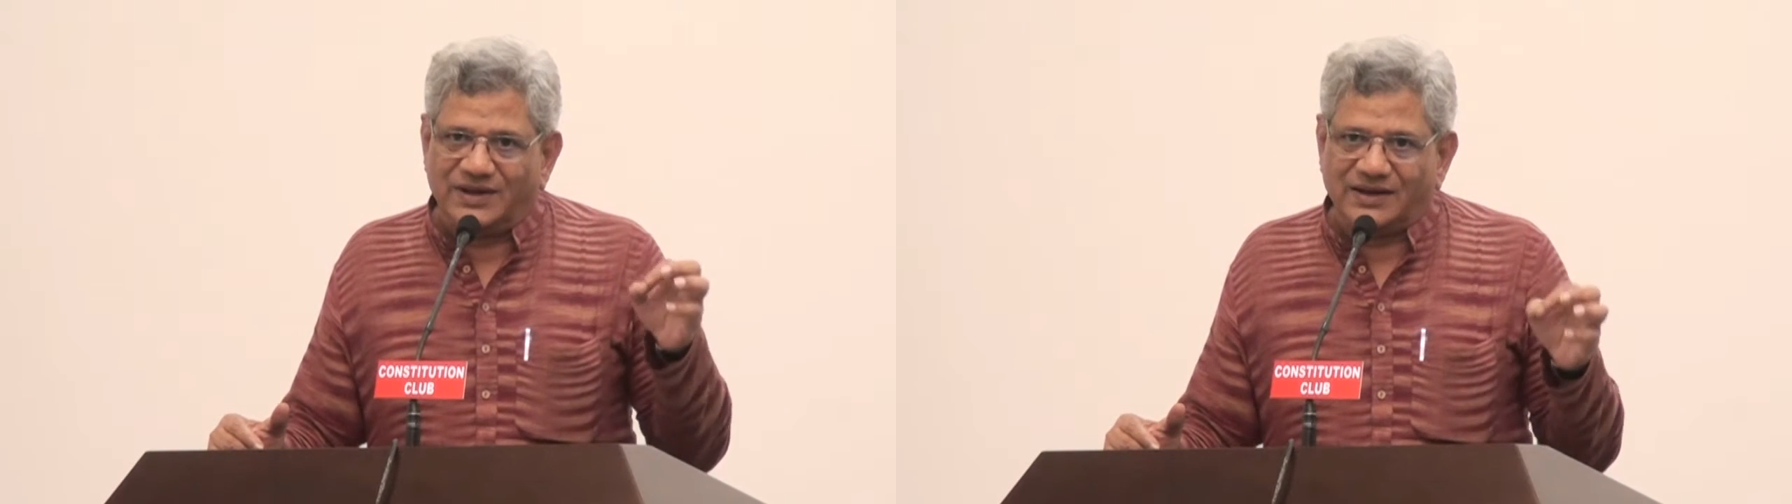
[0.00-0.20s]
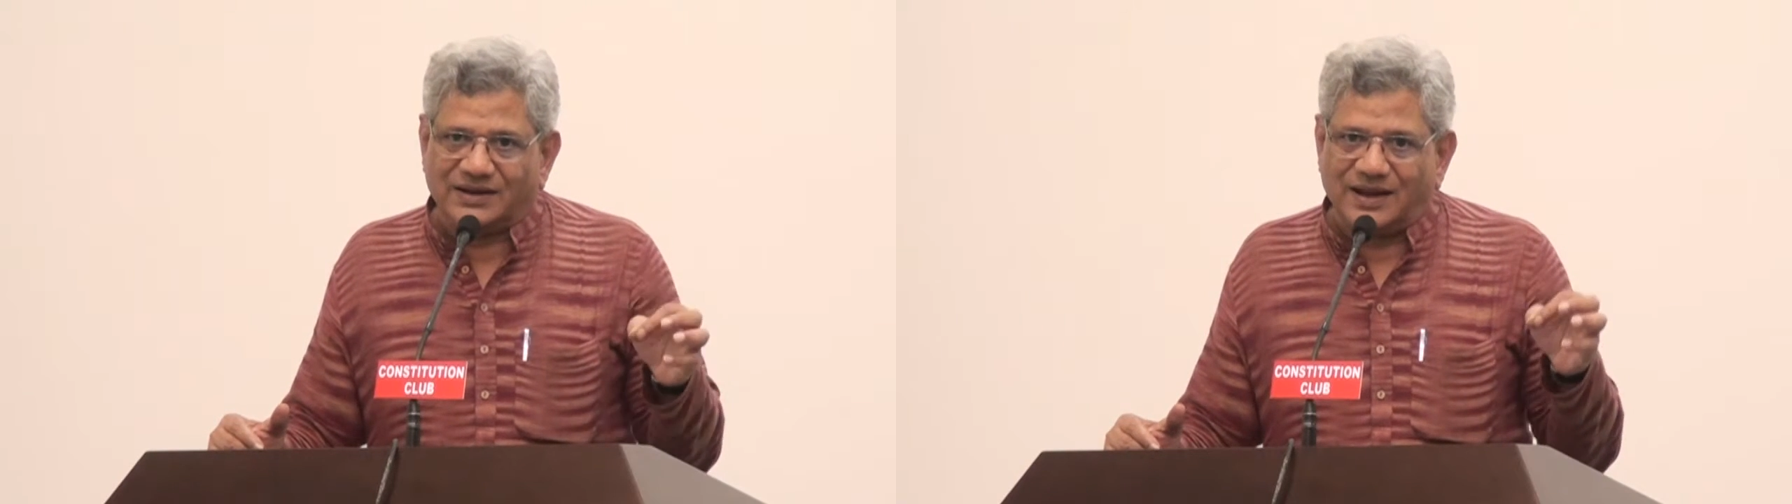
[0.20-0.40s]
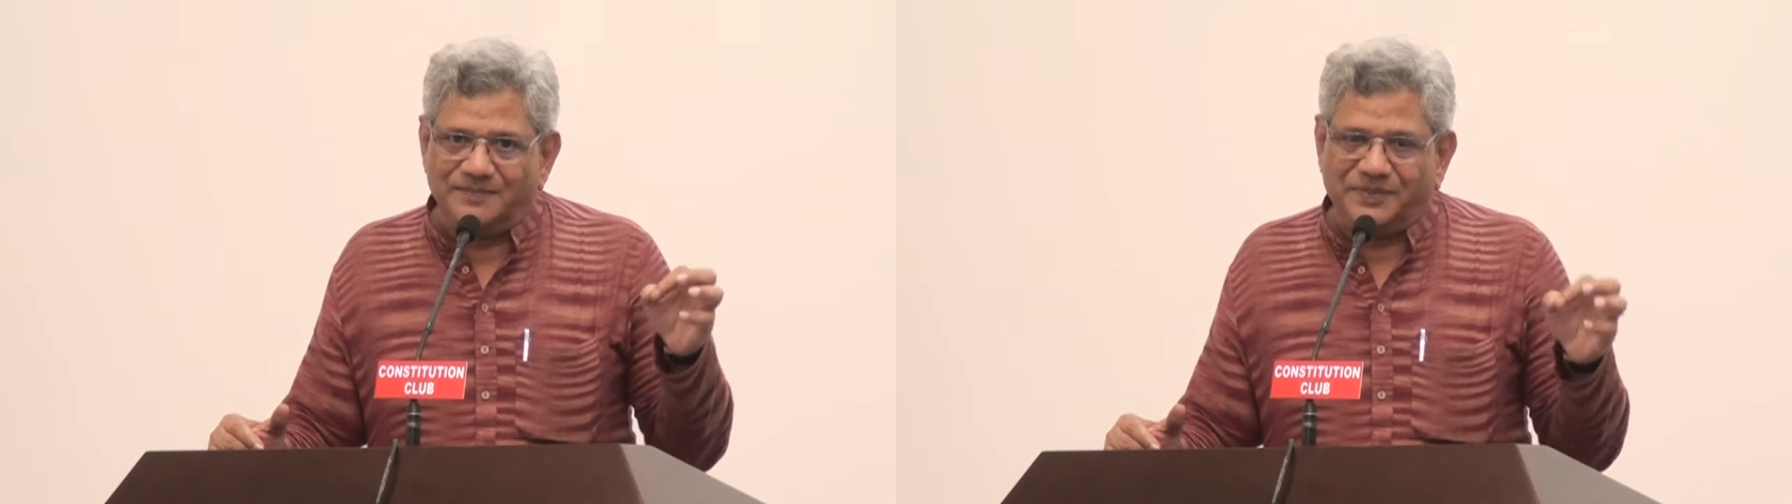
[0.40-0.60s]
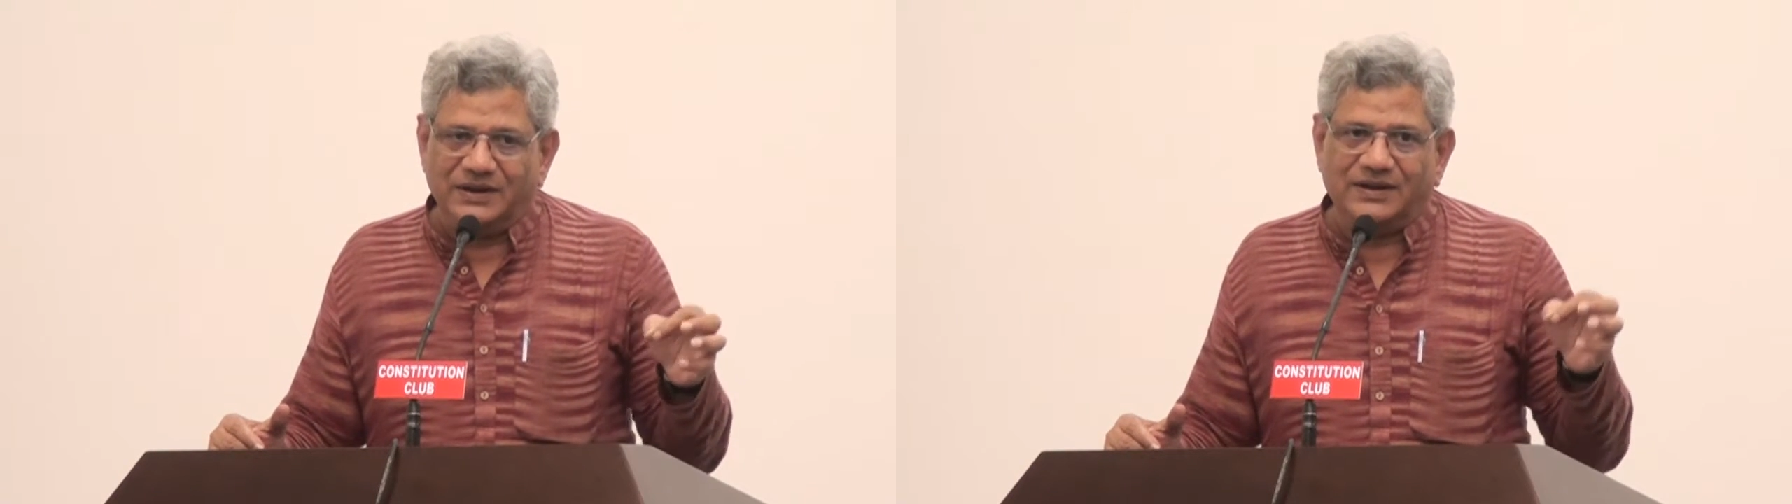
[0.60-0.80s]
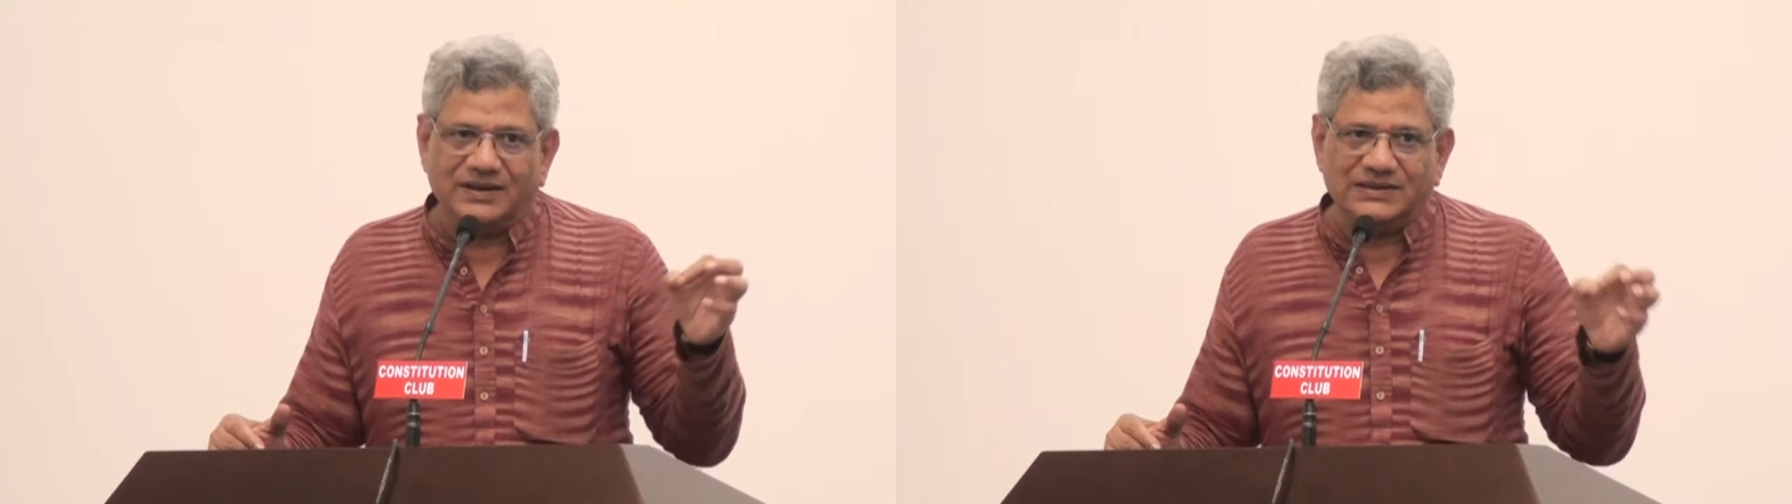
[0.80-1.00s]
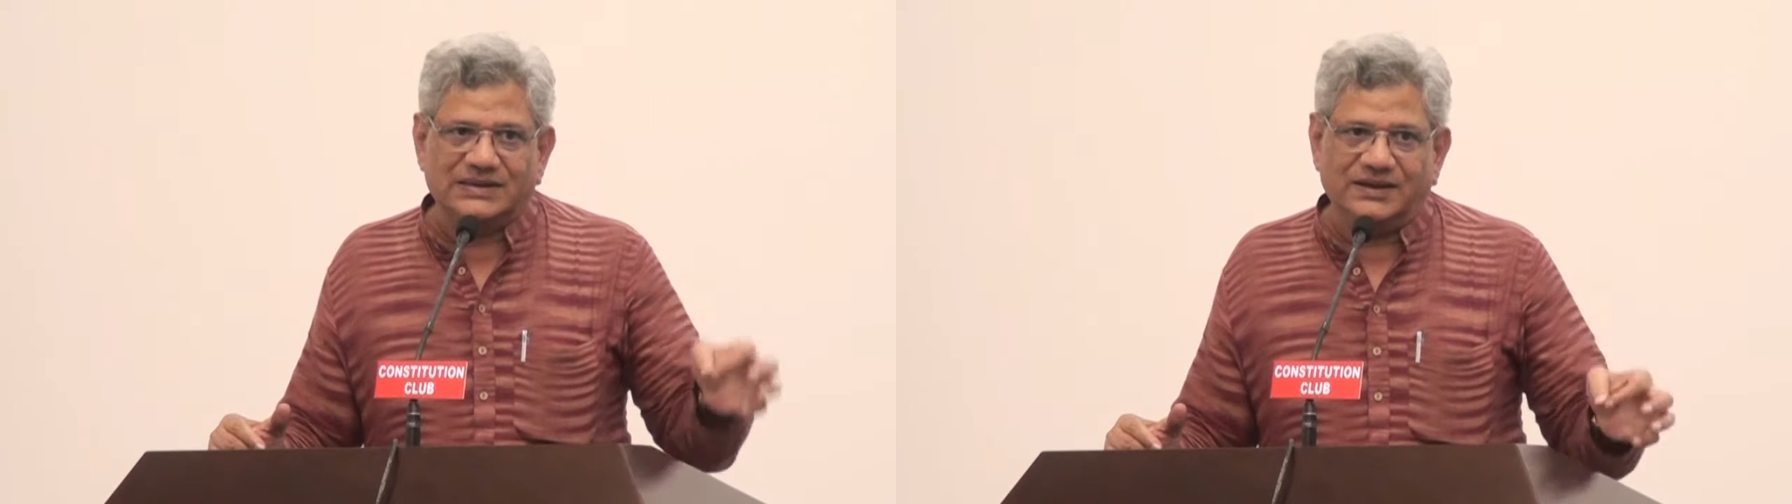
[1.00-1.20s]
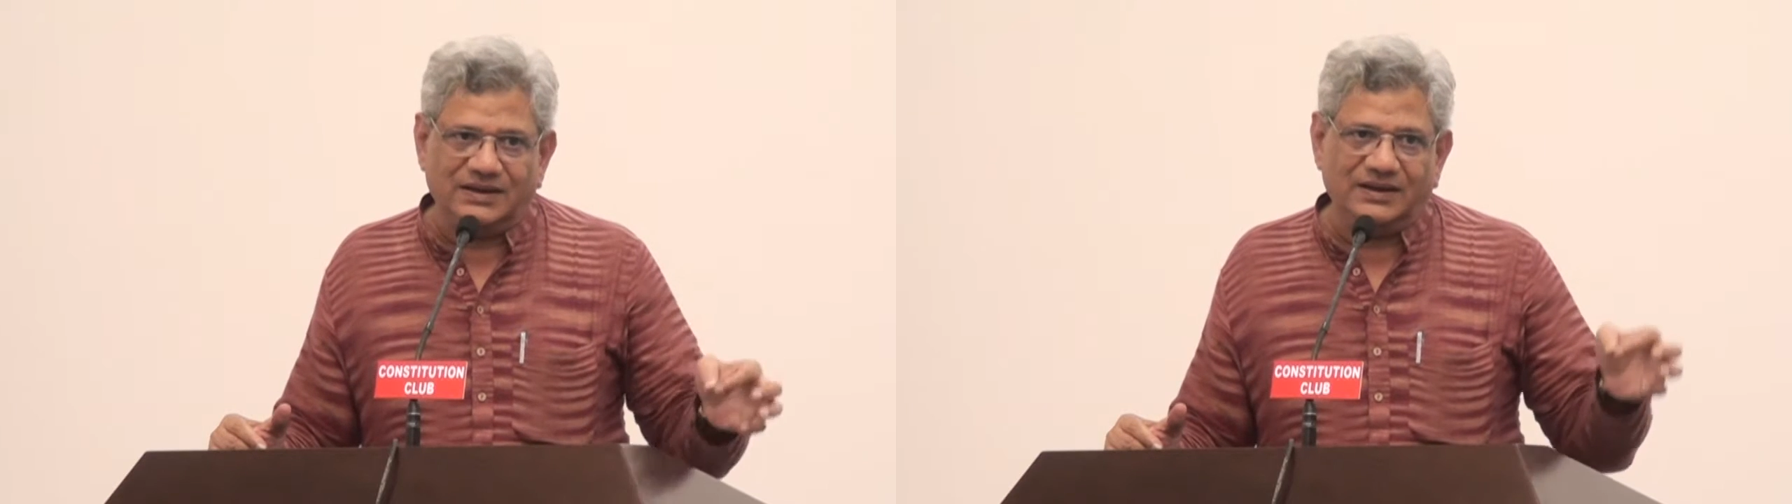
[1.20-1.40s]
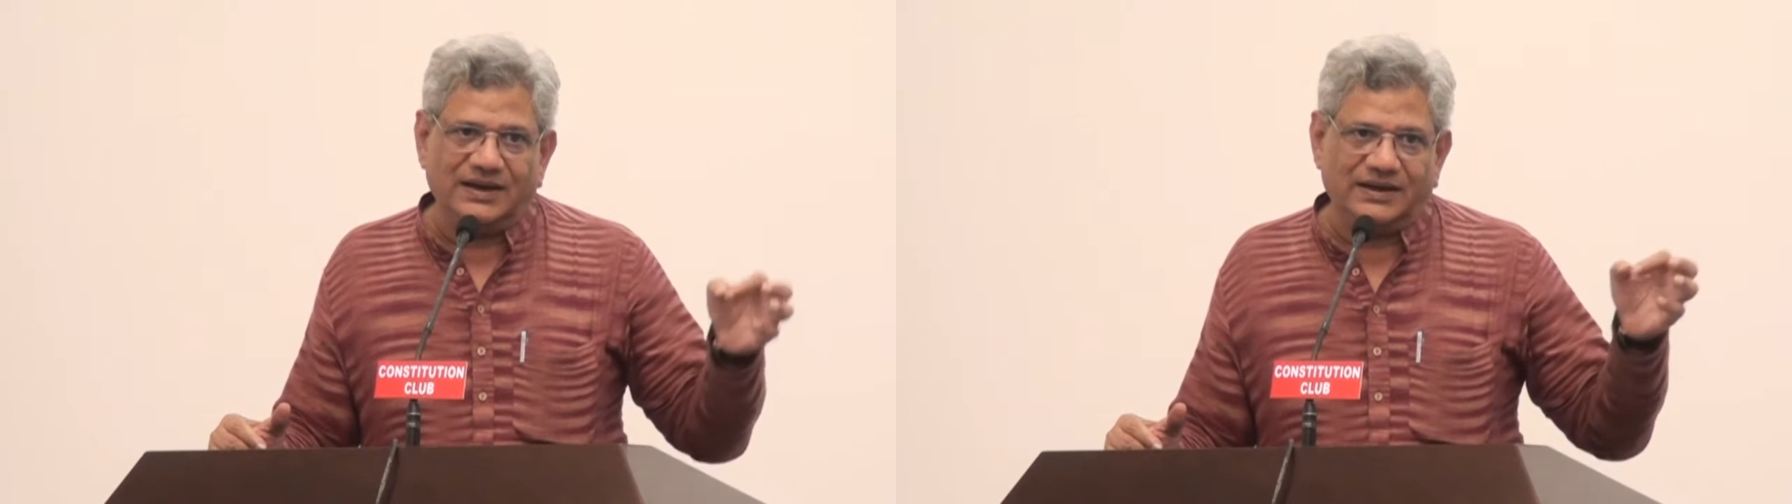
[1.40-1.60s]
that company
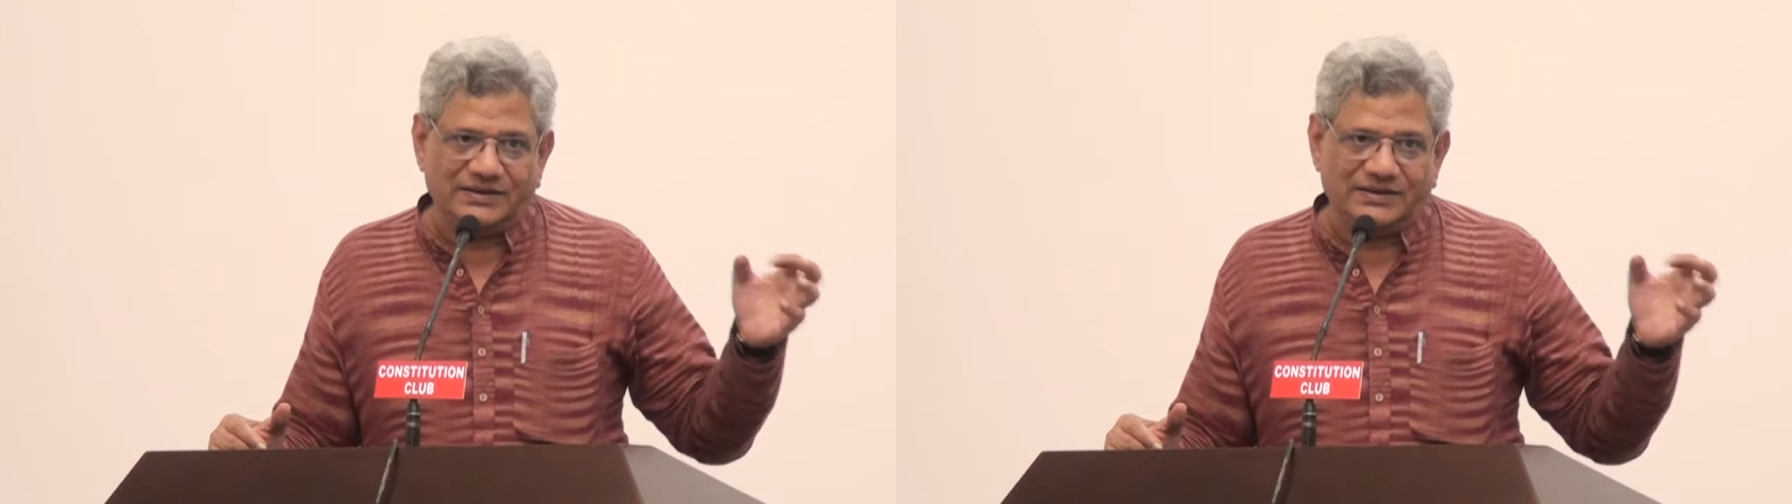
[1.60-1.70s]
concerned that